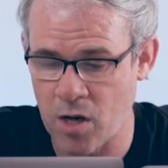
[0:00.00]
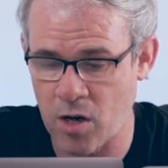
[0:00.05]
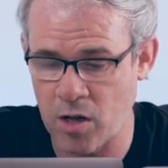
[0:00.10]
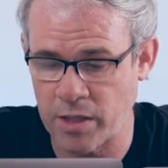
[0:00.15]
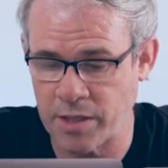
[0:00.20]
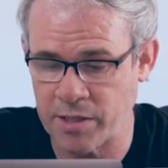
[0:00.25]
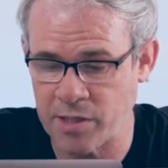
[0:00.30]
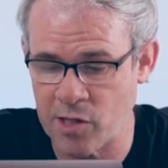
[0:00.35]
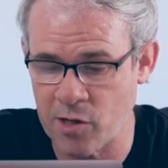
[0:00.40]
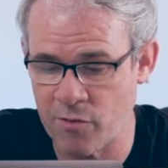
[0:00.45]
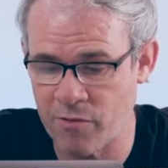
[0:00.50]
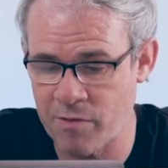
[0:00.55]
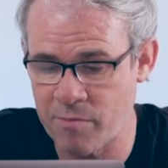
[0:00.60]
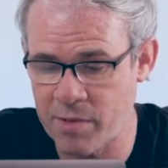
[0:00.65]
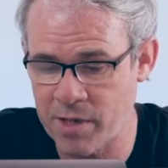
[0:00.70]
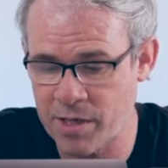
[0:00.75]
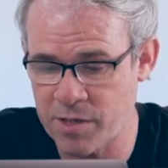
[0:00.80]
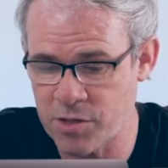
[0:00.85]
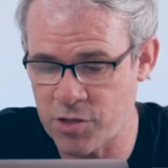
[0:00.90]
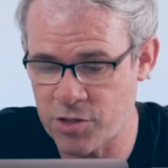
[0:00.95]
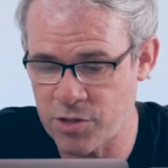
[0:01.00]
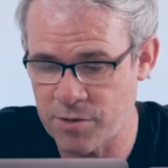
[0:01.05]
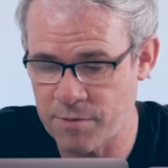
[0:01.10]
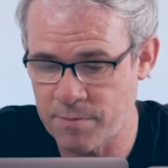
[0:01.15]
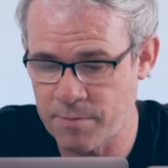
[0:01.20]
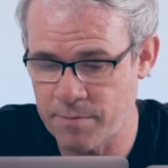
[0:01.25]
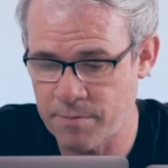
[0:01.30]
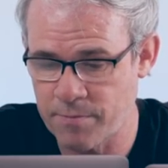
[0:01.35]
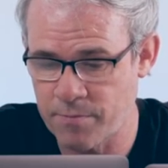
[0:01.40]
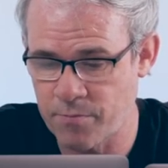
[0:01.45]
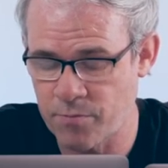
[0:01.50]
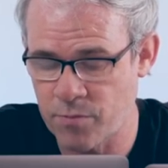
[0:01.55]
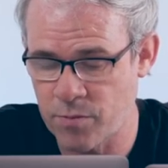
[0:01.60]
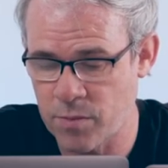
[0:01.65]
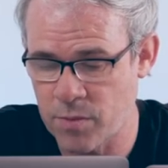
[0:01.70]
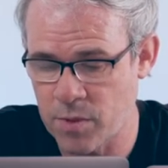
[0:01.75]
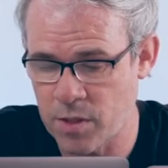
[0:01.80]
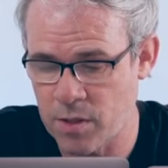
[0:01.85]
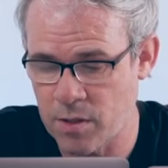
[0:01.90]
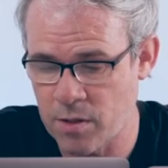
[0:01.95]
On Nova Bench,
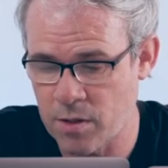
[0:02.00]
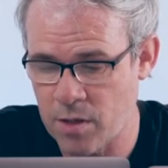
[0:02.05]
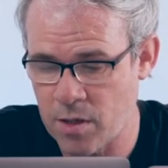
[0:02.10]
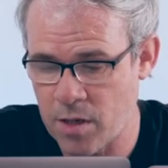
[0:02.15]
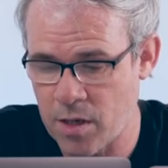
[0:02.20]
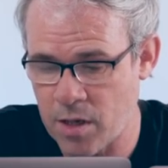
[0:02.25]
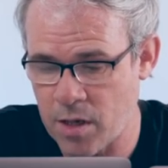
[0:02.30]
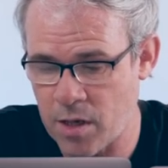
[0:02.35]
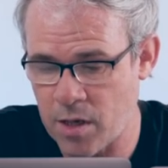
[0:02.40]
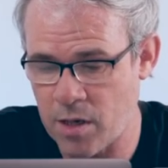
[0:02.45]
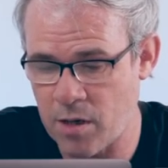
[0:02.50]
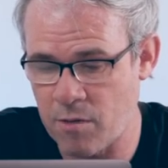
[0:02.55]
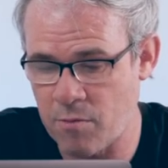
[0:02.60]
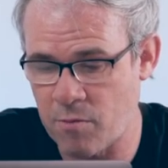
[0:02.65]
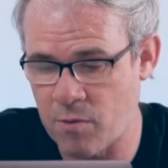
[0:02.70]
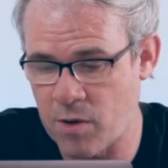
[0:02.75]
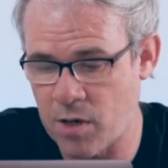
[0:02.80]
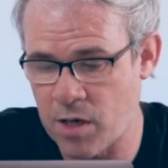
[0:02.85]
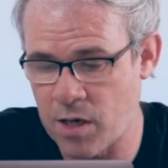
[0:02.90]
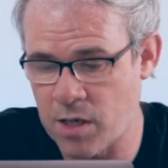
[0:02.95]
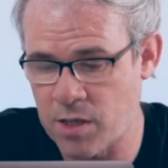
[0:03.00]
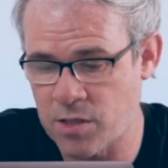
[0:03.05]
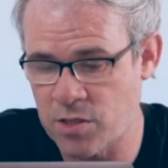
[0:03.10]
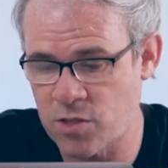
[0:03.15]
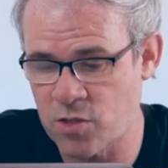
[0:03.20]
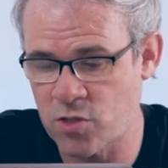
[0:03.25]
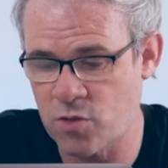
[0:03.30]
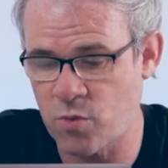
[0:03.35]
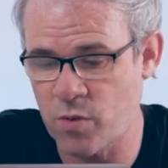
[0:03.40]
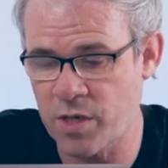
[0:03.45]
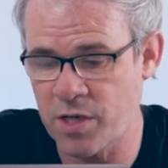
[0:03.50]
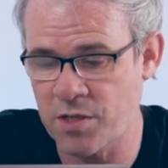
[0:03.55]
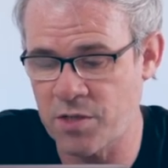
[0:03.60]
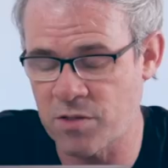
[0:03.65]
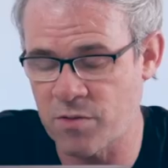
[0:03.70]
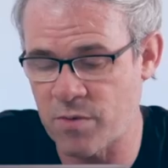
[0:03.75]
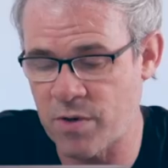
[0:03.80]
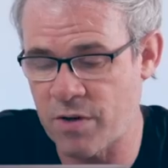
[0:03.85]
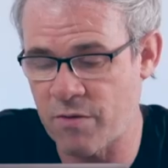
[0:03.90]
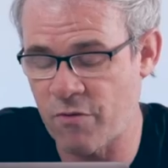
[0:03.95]
it was
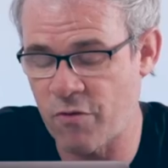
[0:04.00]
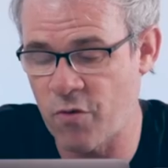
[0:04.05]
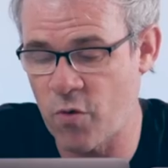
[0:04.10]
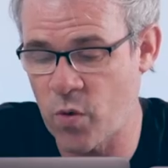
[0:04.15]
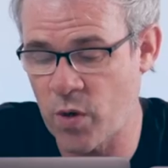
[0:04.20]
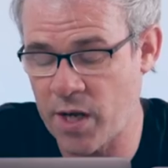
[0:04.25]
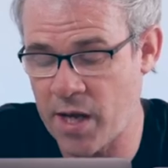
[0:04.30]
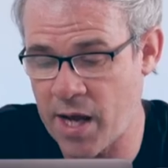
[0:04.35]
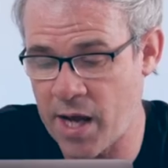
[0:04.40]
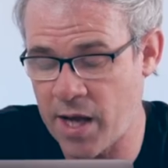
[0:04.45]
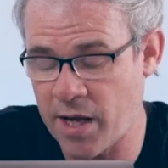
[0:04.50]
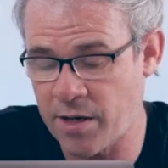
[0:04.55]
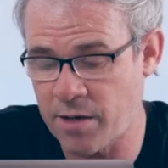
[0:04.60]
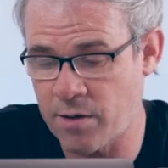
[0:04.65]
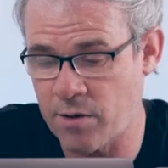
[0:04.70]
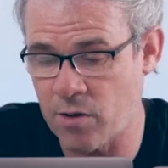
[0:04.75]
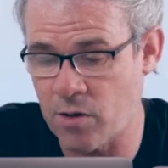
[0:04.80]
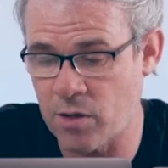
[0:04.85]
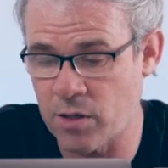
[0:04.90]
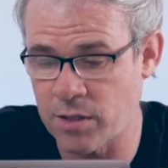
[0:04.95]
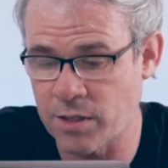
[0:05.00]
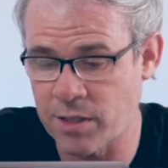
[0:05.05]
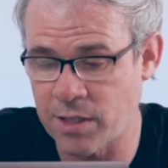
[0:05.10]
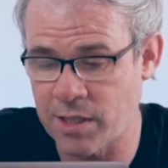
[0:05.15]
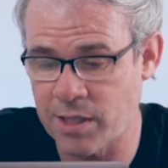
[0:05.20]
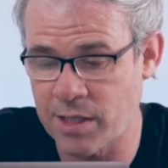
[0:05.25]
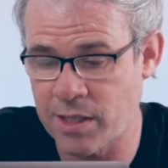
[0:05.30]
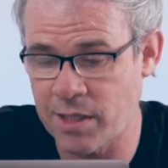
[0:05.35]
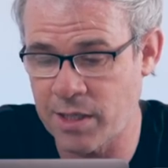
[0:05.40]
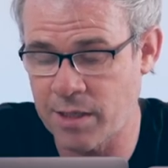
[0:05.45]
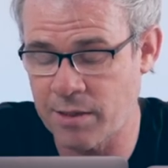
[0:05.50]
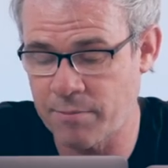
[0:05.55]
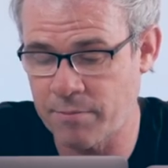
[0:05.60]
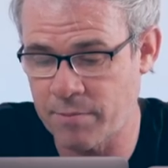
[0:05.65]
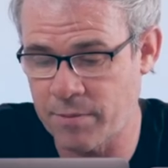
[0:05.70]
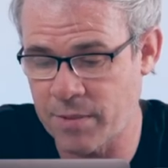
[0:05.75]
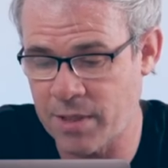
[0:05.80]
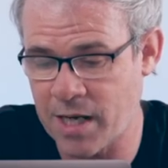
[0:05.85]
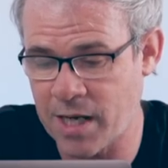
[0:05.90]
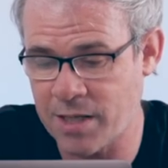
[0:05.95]
2348 on the
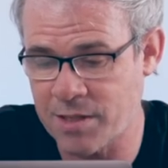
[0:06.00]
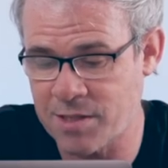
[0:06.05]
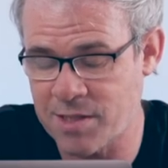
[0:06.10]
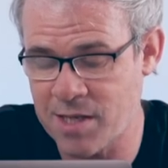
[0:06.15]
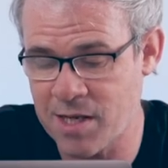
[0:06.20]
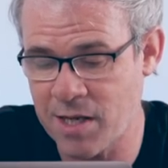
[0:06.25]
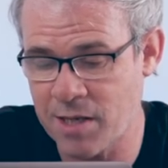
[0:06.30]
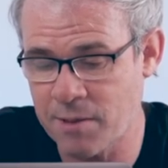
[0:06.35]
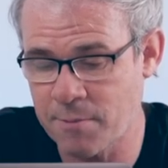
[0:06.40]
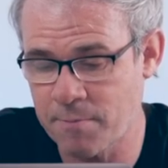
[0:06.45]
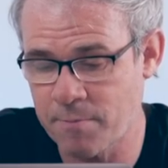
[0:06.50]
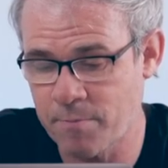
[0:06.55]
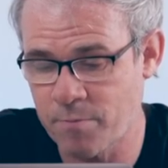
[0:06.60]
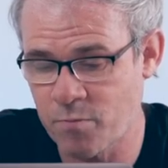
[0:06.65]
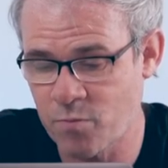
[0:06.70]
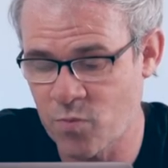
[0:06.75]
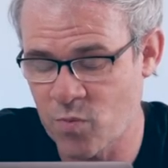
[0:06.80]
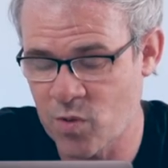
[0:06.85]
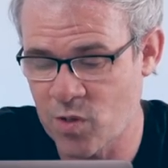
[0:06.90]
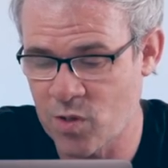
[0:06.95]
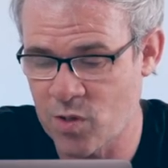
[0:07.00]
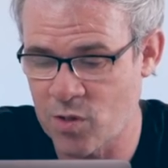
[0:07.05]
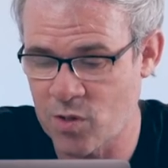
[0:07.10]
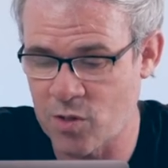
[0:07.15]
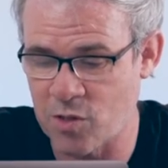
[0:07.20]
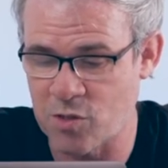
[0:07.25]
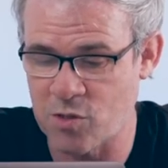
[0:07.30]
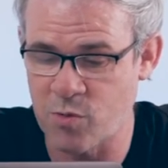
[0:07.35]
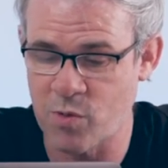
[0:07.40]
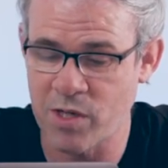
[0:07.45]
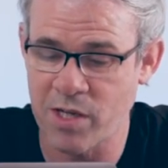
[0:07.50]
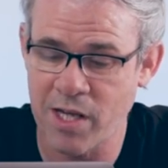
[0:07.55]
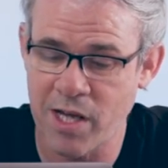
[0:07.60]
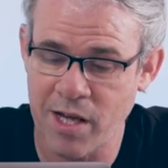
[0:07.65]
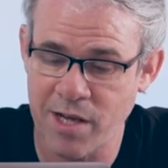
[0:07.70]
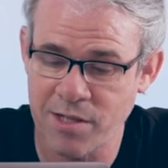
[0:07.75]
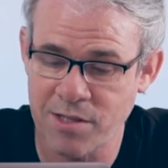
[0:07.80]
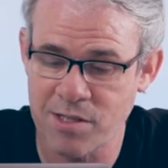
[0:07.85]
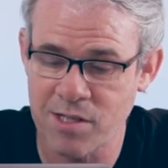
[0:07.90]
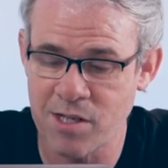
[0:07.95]
19, the
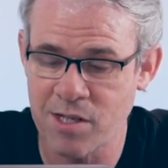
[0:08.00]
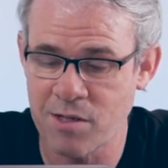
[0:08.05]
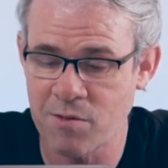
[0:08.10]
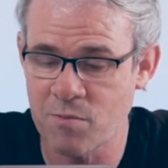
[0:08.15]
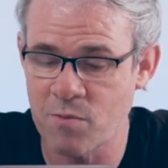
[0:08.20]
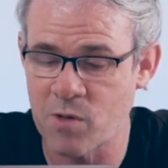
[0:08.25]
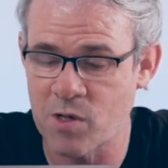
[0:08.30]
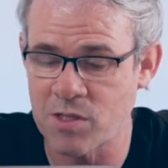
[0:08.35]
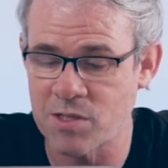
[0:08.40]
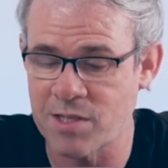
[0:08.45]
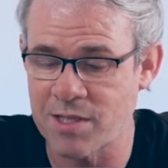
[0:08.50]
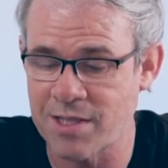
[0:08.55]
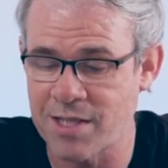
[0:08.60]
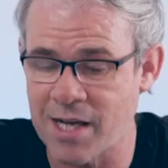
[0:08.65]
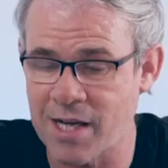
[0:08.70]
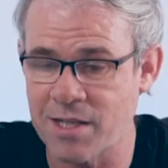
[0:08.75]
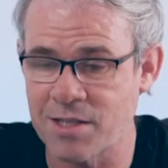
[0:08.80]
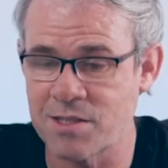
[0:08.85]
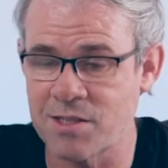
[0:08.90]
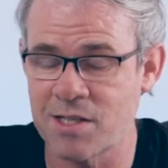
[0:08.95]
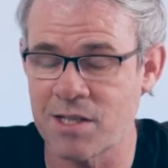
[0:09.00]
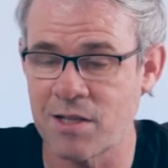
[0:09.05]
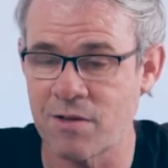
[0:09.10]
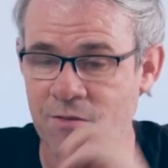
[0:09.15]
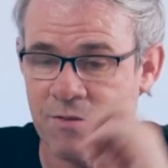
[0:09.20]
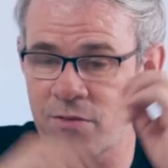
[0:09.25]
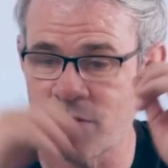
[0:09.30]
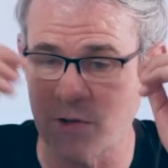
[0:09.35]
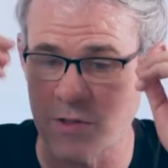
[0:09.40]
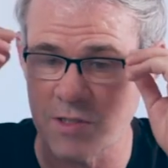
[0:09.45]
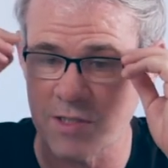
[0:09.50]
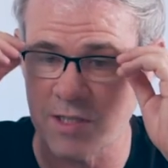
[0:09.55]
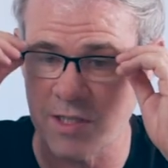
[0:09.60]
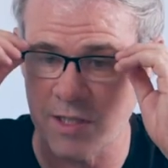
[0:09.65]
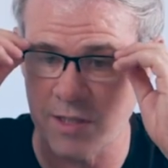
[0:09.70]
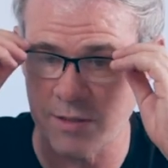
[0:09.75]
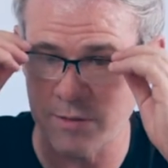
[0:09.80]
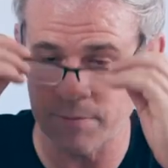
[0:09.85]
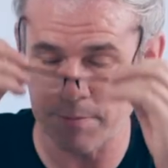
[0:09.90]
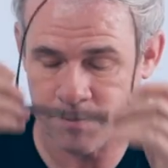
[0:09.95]
2018 was
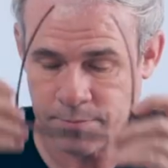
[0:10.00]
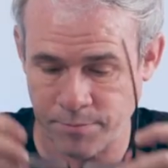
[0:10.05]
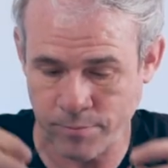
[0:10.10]
1914.